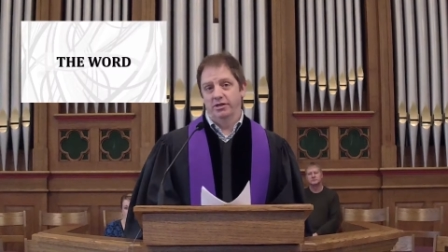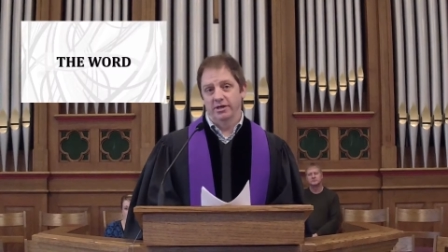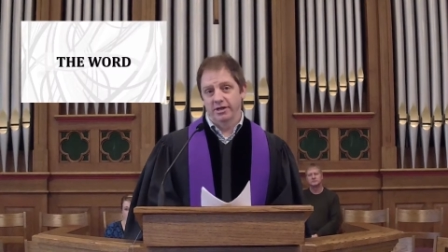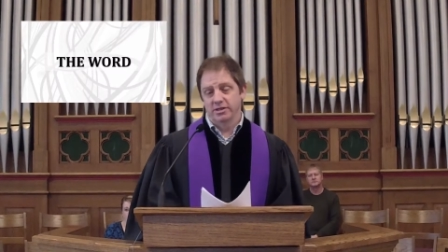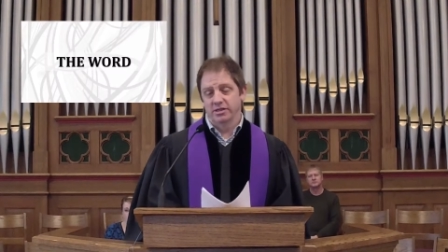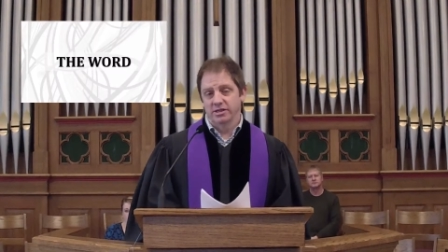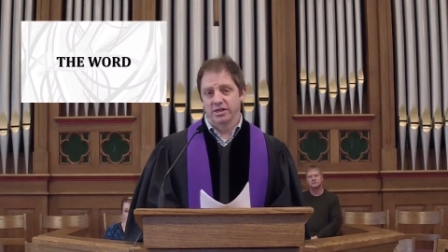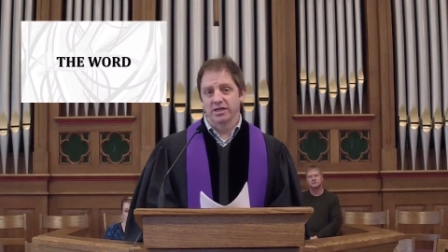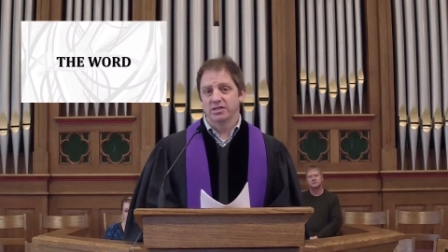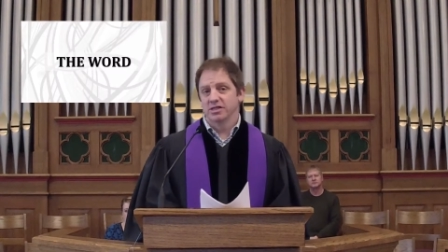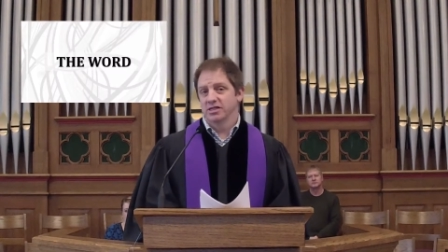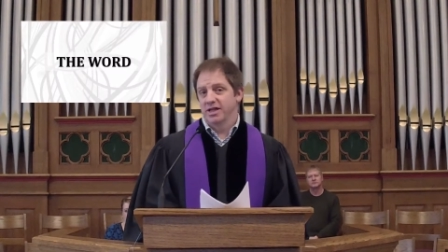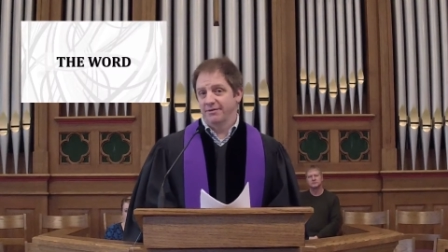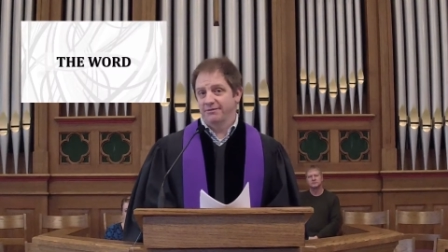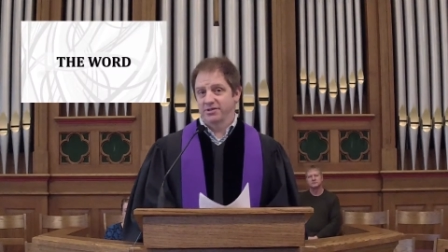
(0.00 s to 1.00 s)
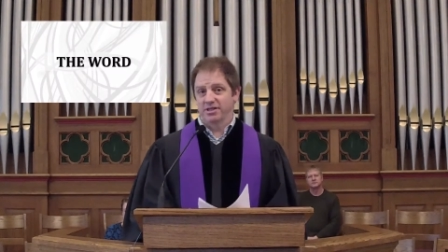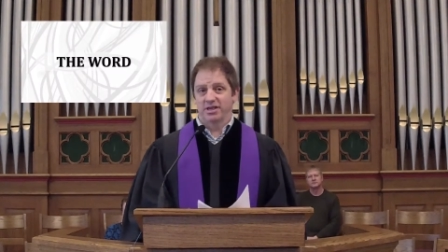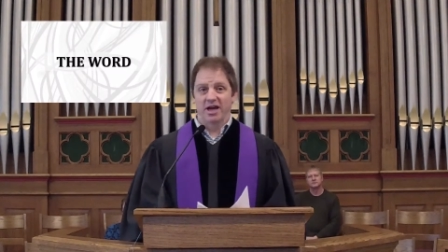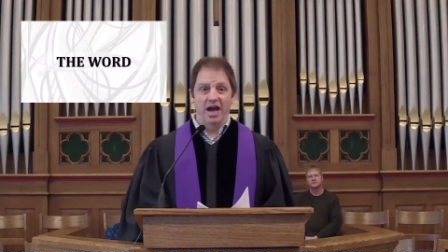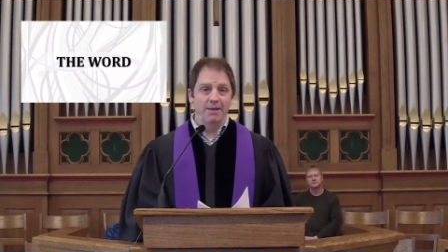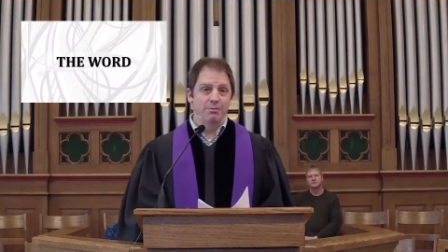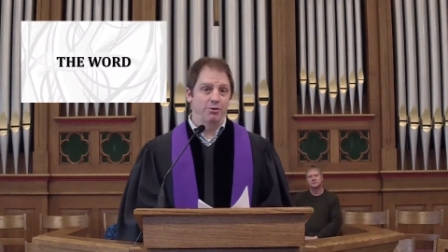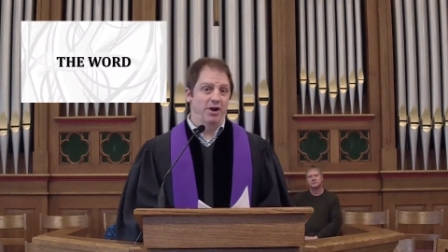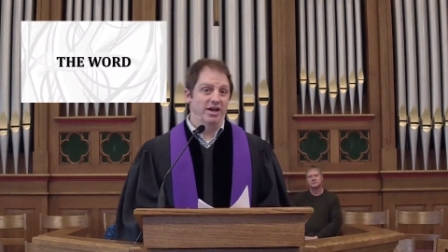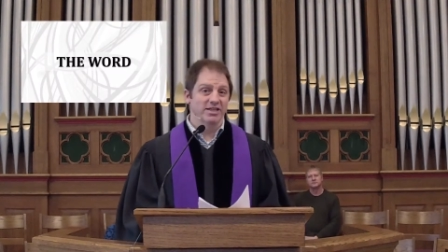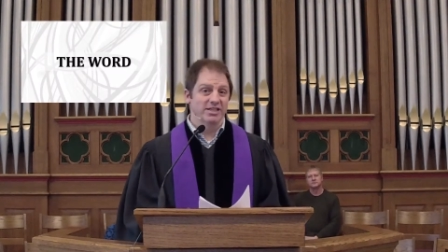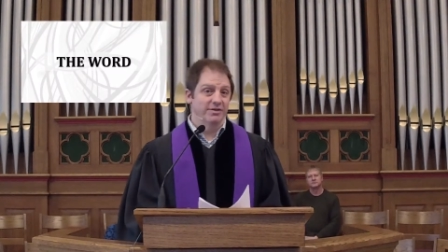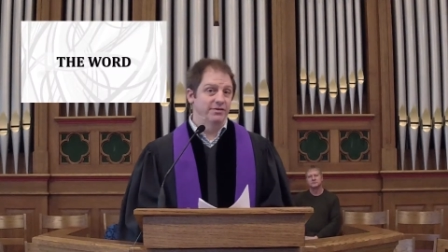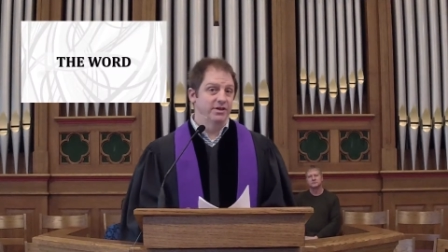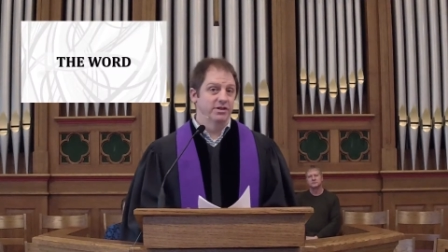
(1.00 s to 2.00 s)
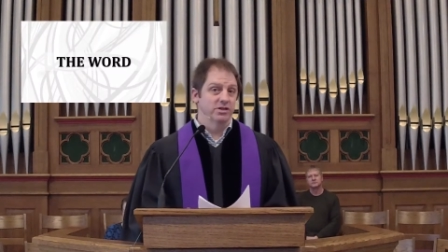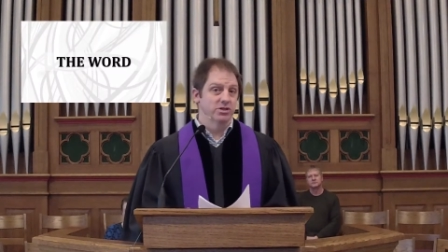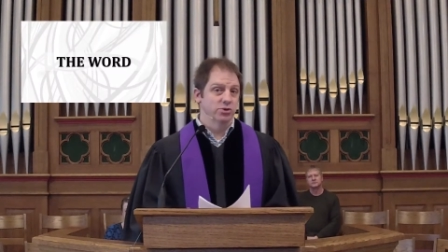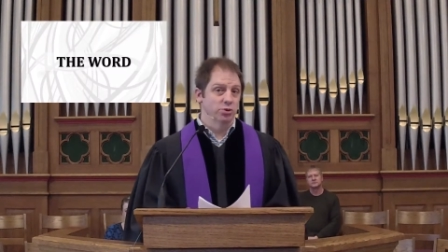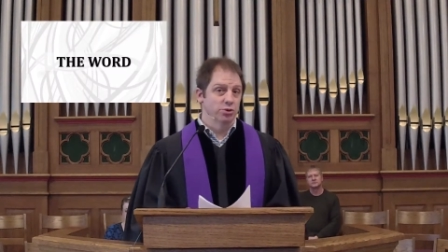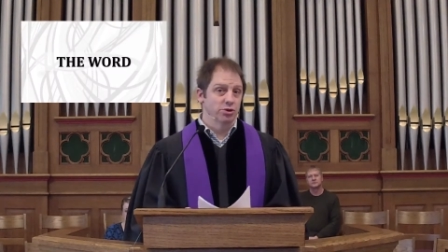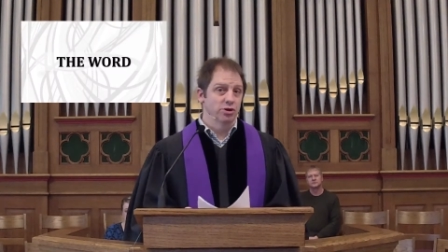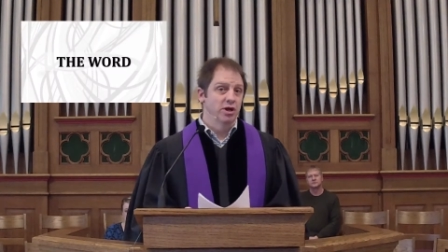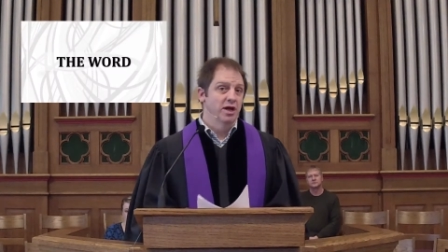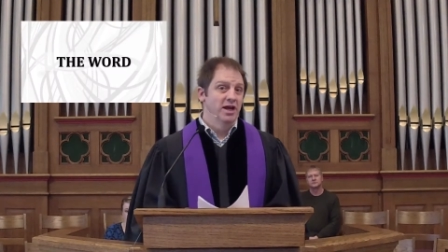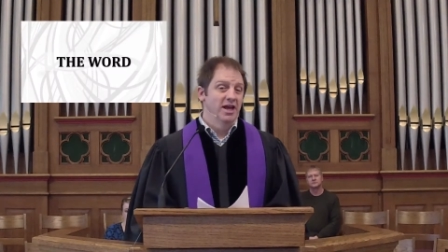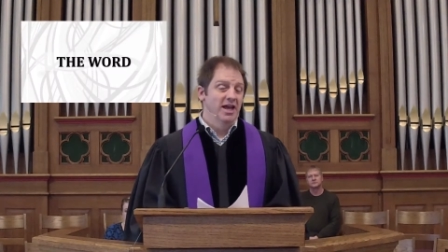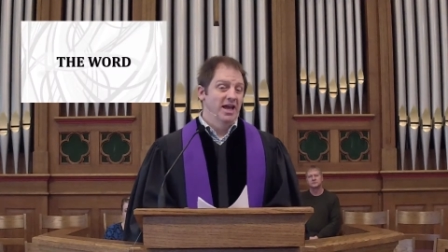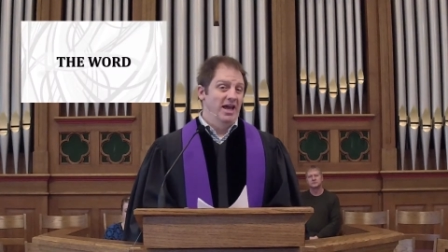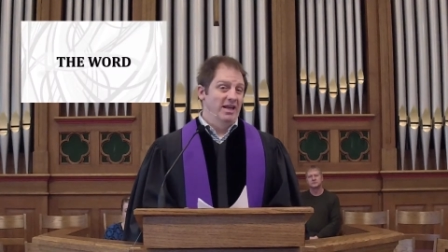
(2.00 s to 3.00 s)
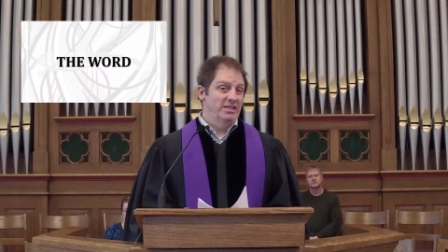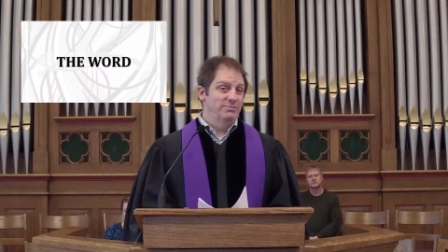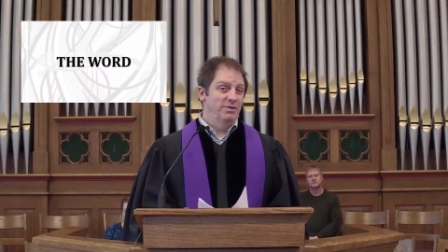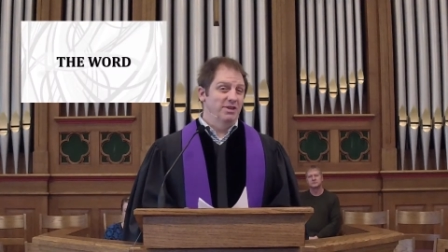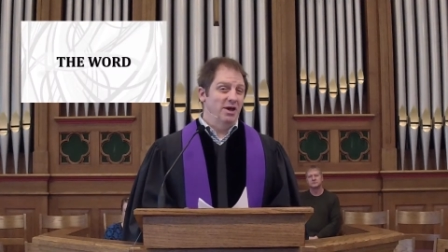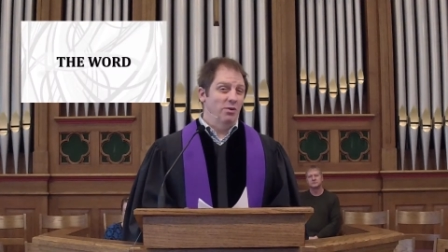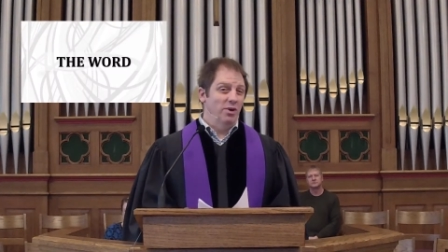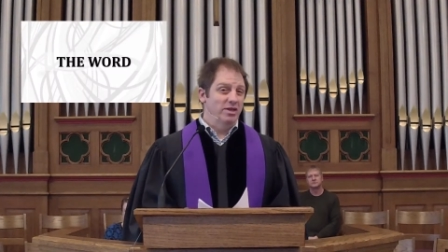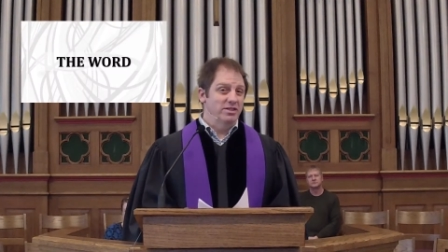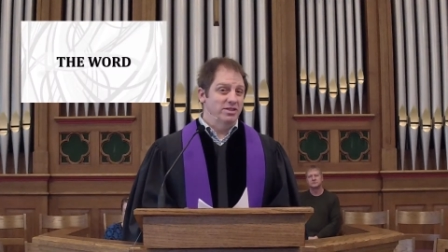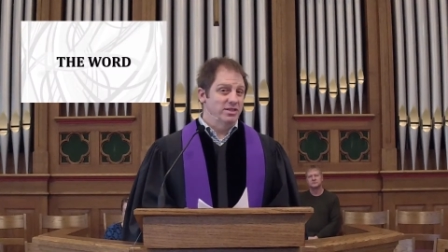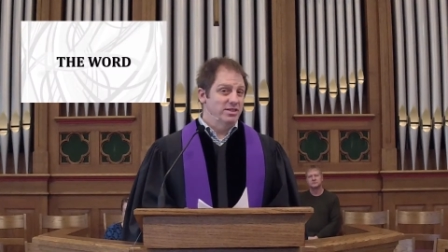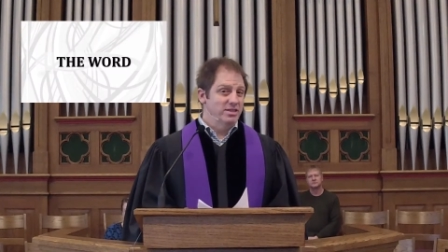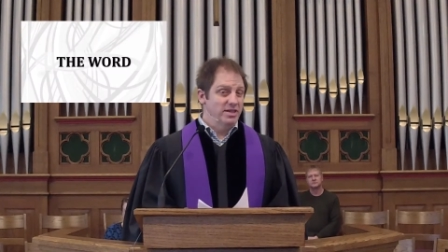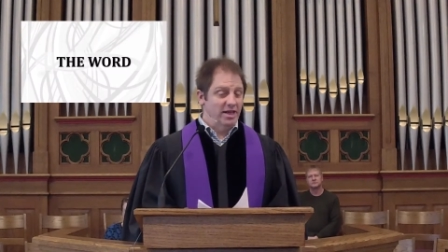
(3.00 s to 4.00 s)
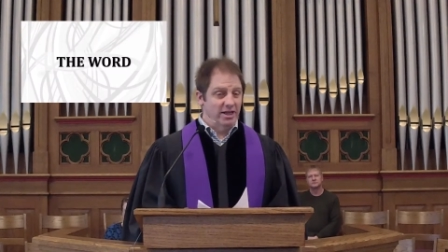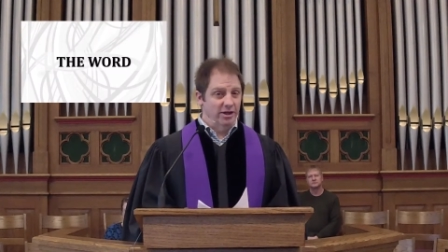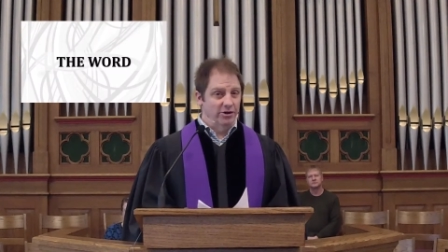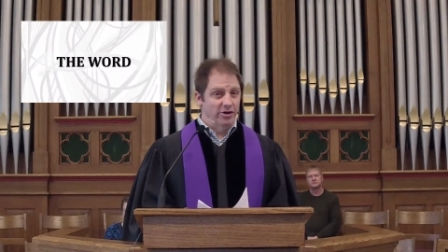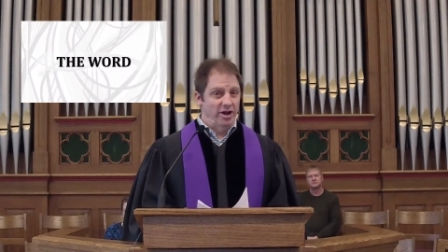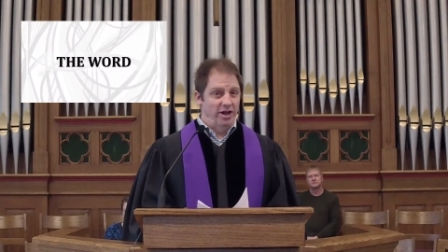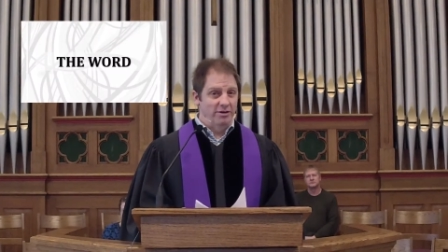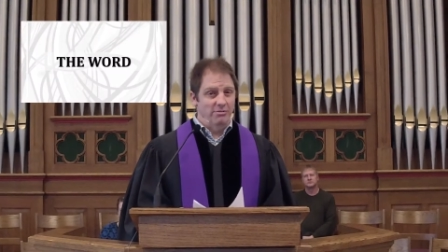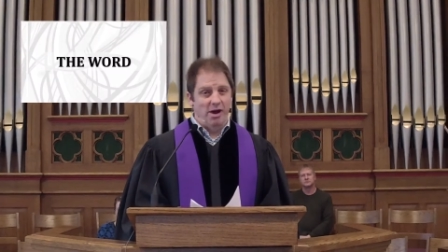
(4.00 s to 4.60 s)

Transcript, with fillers: It's attention deficit hyperactivity disorder. And it's been that way since second grade.